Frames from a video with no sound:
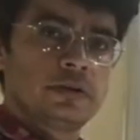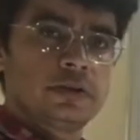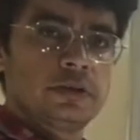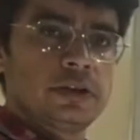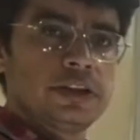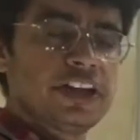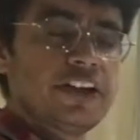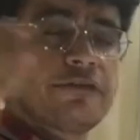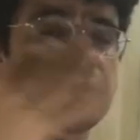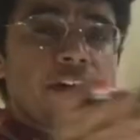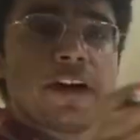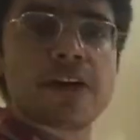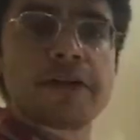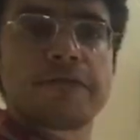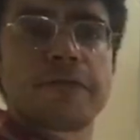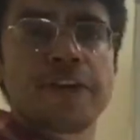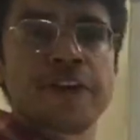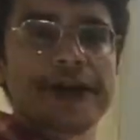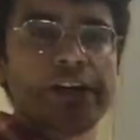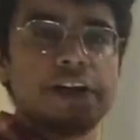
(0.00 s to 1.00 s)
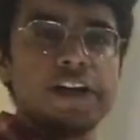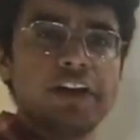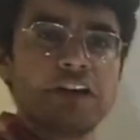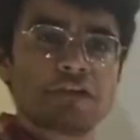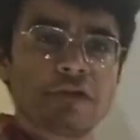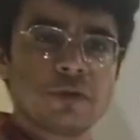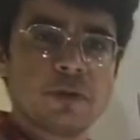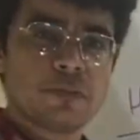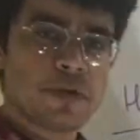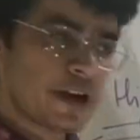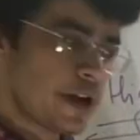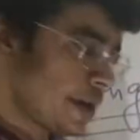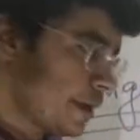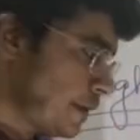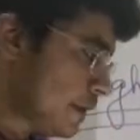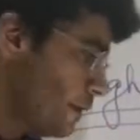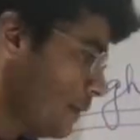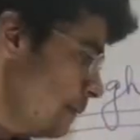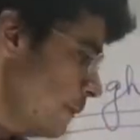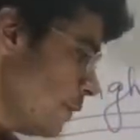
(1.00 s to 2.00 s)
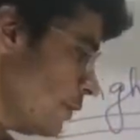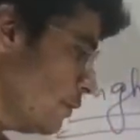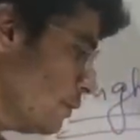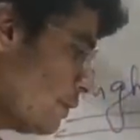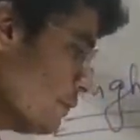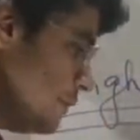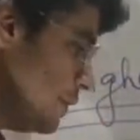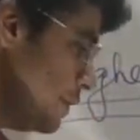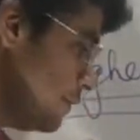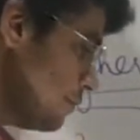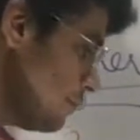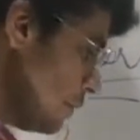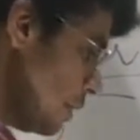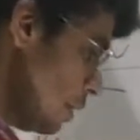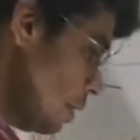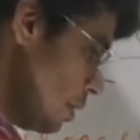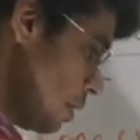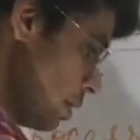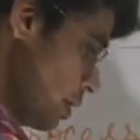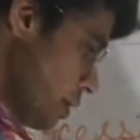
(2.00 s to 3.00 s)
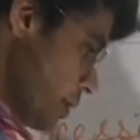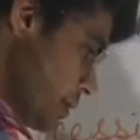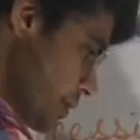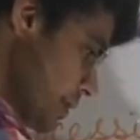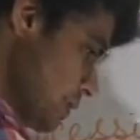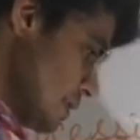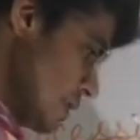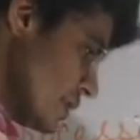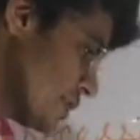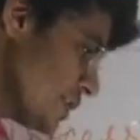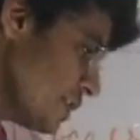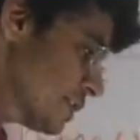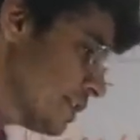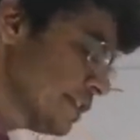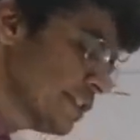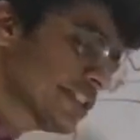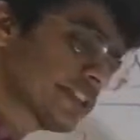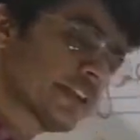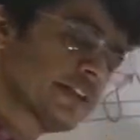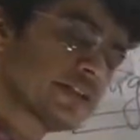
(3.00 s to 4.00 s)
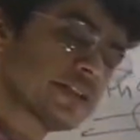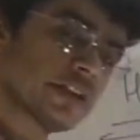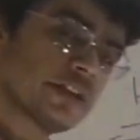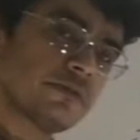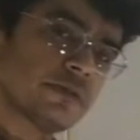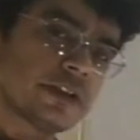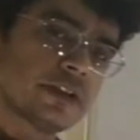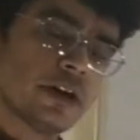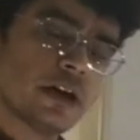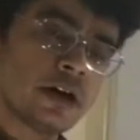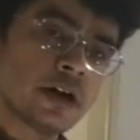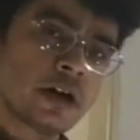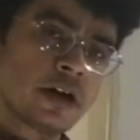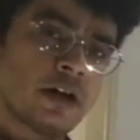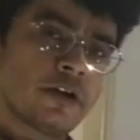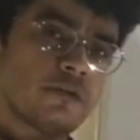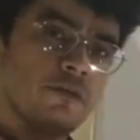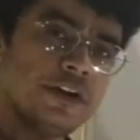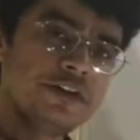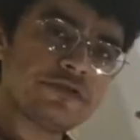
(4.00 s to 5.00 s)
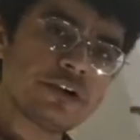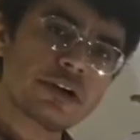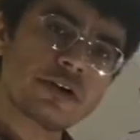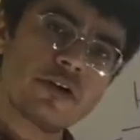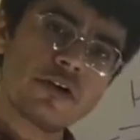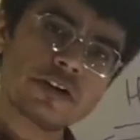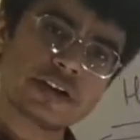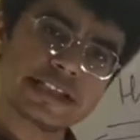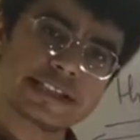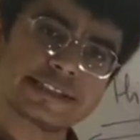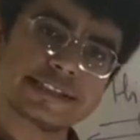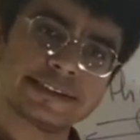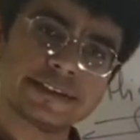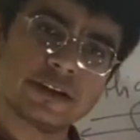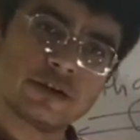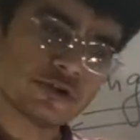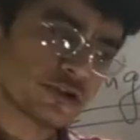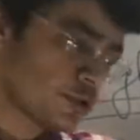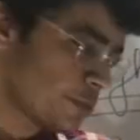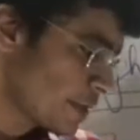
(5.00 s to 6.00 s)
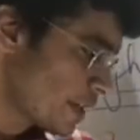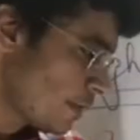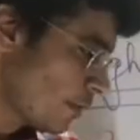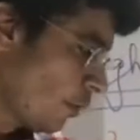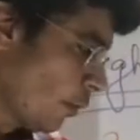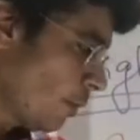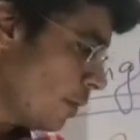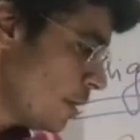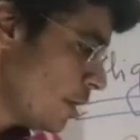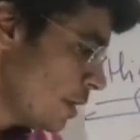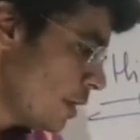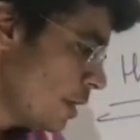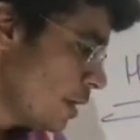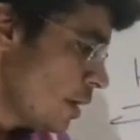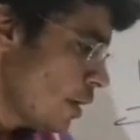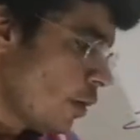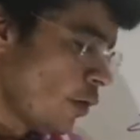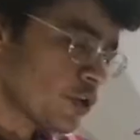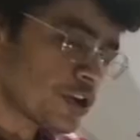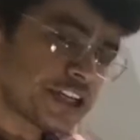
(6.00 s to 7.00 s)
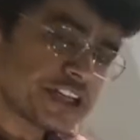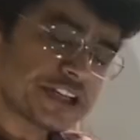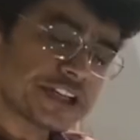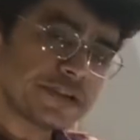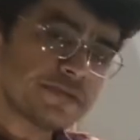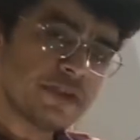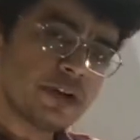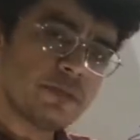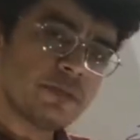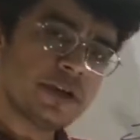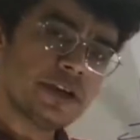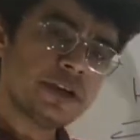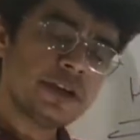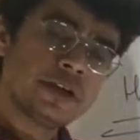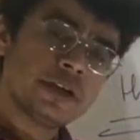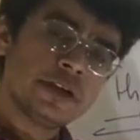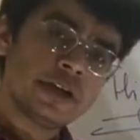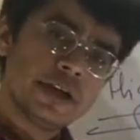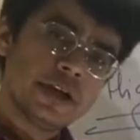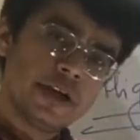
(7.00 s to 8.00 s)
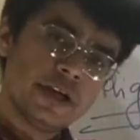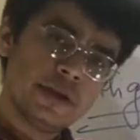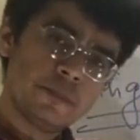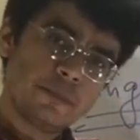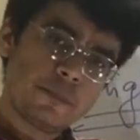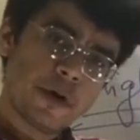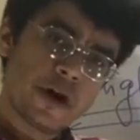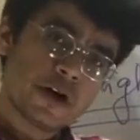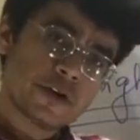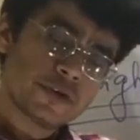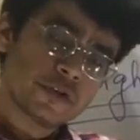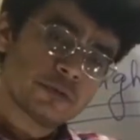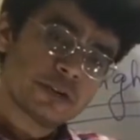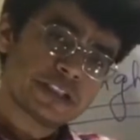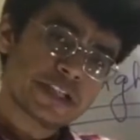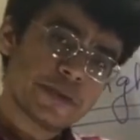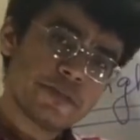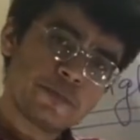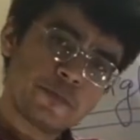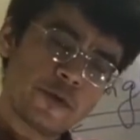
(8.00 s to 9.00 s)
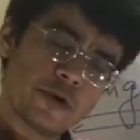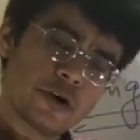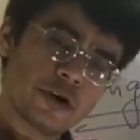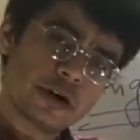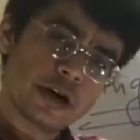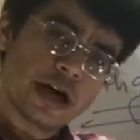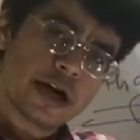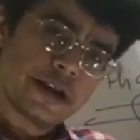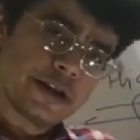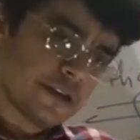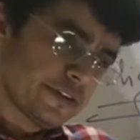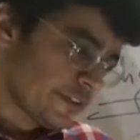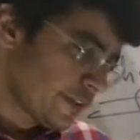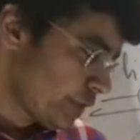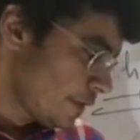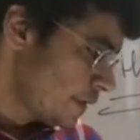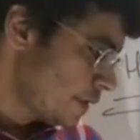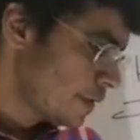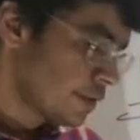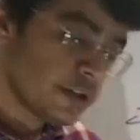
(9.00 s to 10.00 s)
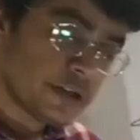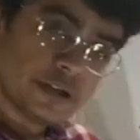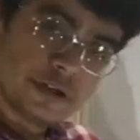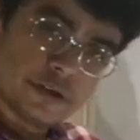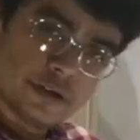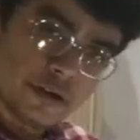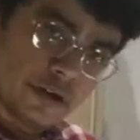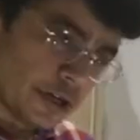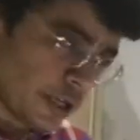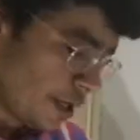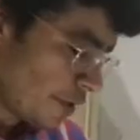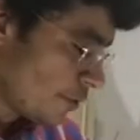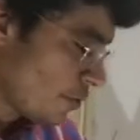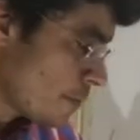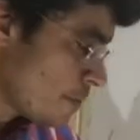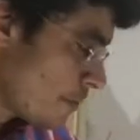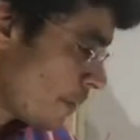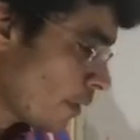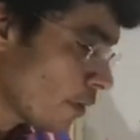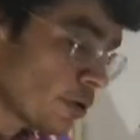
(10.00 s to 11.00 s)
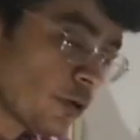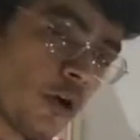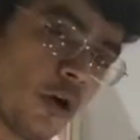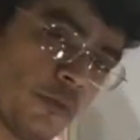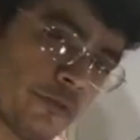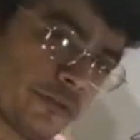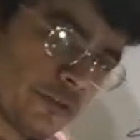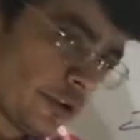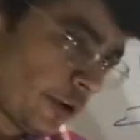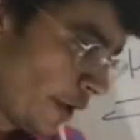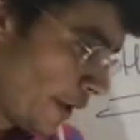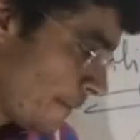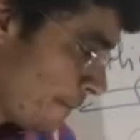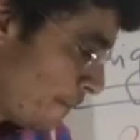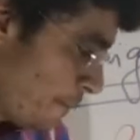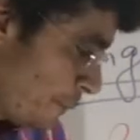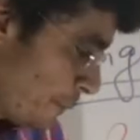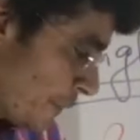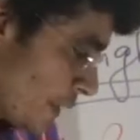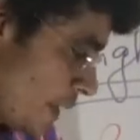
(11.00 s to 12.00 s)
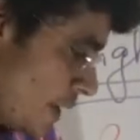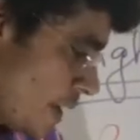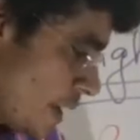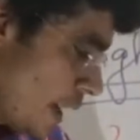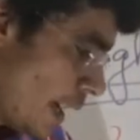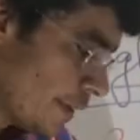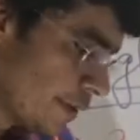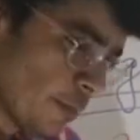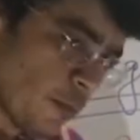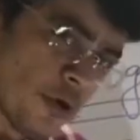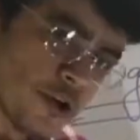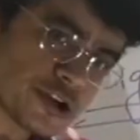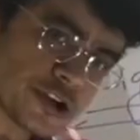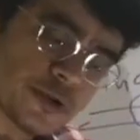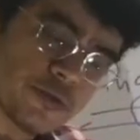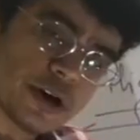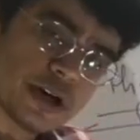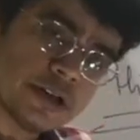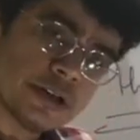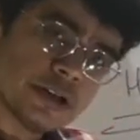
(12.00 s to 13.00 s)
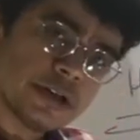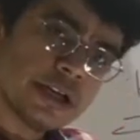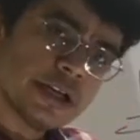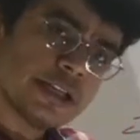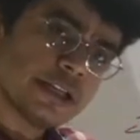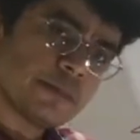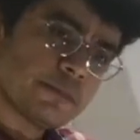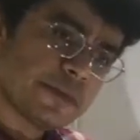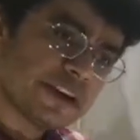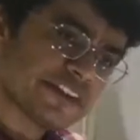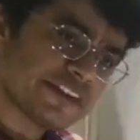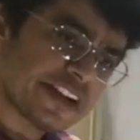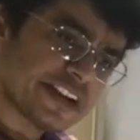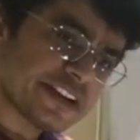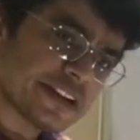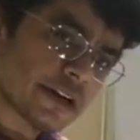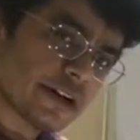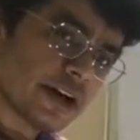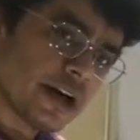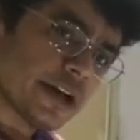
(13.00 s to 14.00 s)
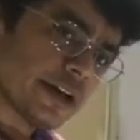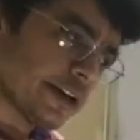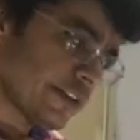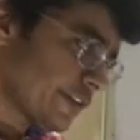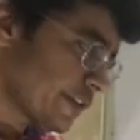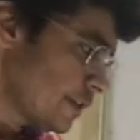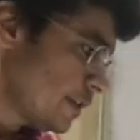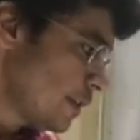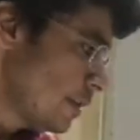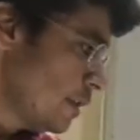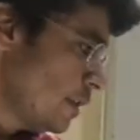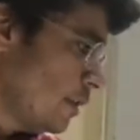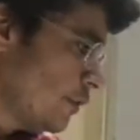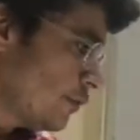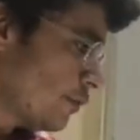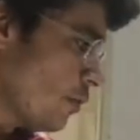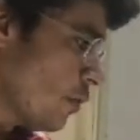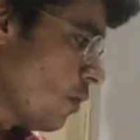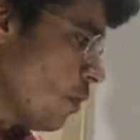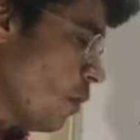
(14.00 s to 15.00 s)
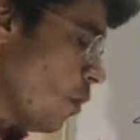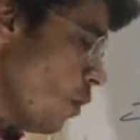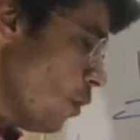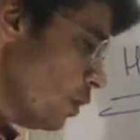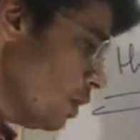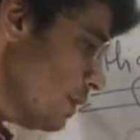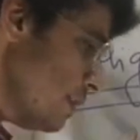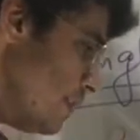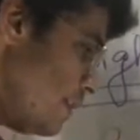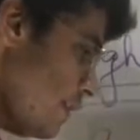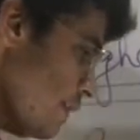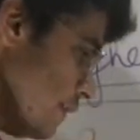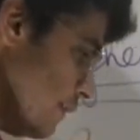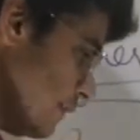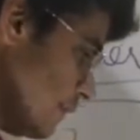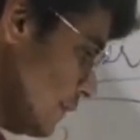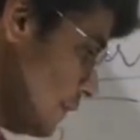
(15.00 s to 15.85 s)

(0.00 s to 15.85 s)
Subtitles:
different areas of the brain, because the visual sensation is concerned with the visual cortex in the occipital lobe. Auditory will be in part of the temporal gyrus, temporal lobe, sorry, and the motor one in the precentral gyrus. So all these